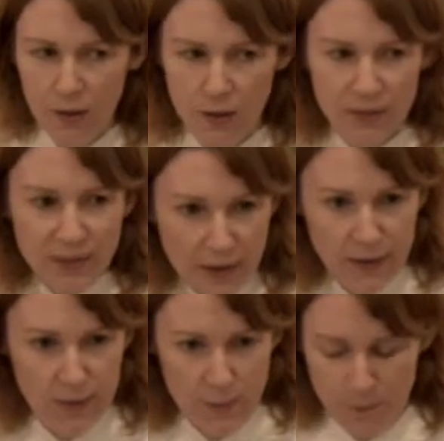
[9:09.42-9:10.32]

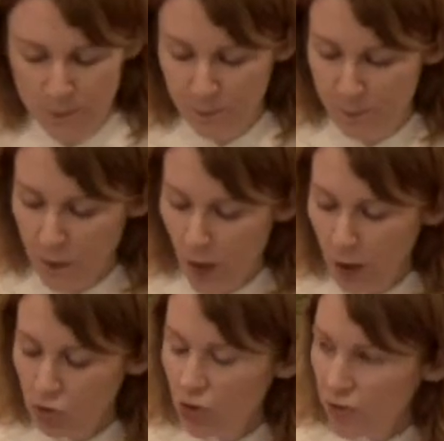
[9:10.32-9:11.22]
Second,
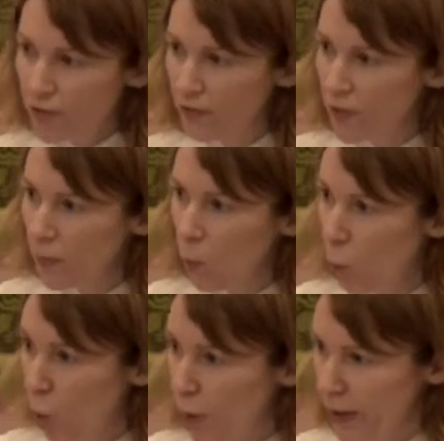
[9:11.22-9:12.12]
Jesus gives them a
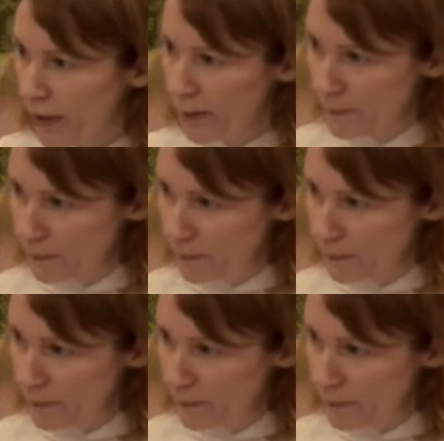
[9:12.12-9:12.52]
warning.